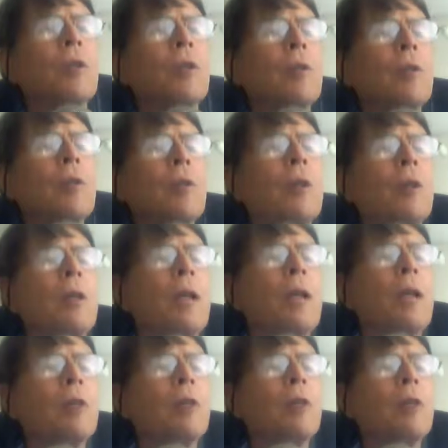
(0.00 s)
The one
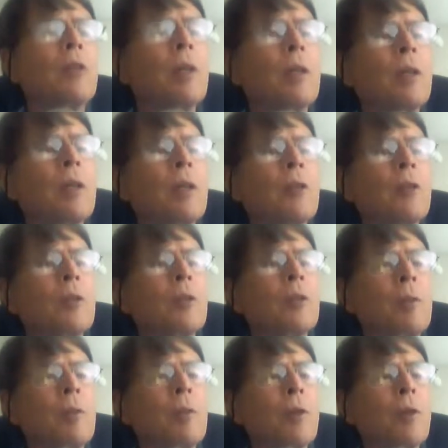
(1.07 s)
next week is going to be
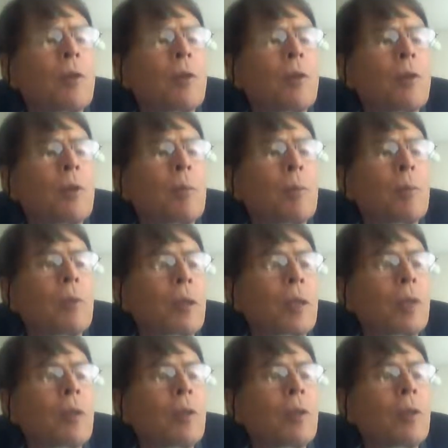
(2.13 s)
focused on a
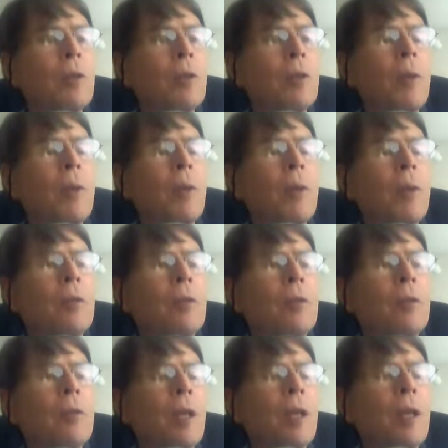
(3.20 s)
particular pattern, in this
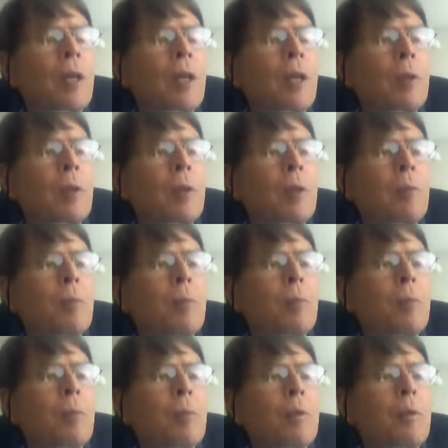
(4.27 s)
case, the
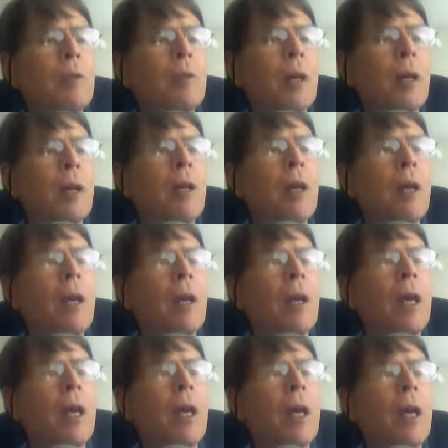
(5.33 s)
people-pleasing pattern.
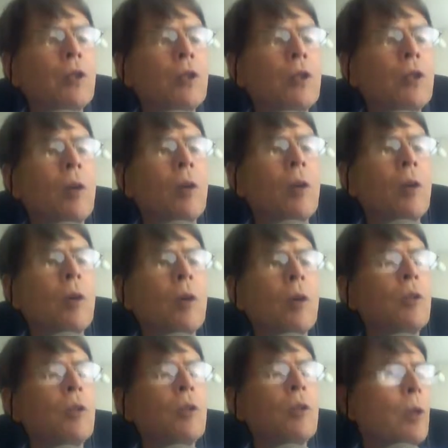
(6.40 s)
And I'll show how
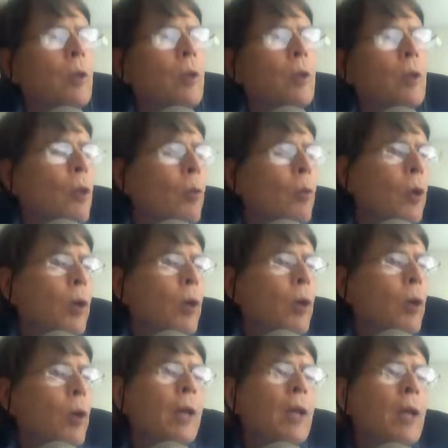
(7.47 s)
you would work on
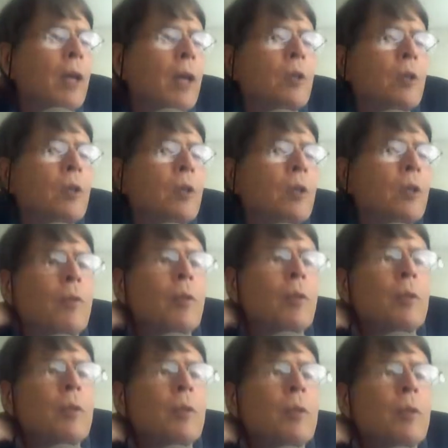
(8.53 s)
that using self-therapy
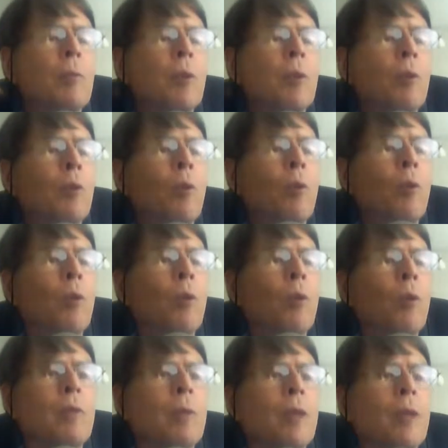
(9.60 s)
journey, but it won't be just
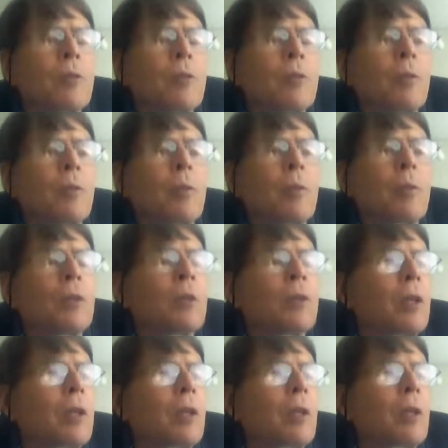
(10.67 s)
about self-therapy journey.